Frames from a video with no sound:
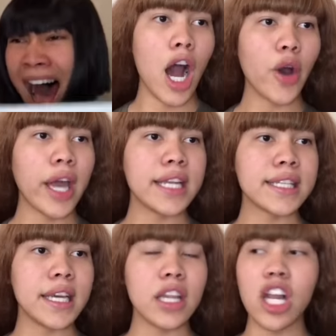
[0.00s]
Okay, that's
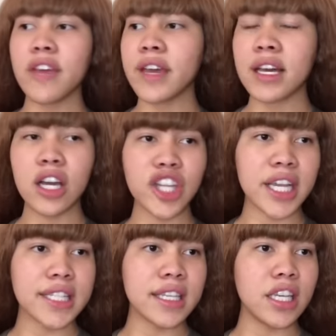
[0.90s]
it. Olivia, go take
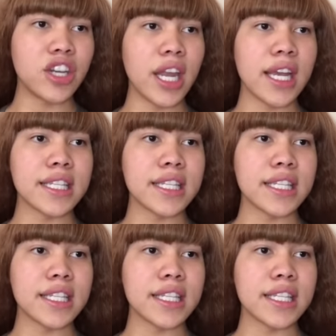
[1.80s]
a seat. You're getting a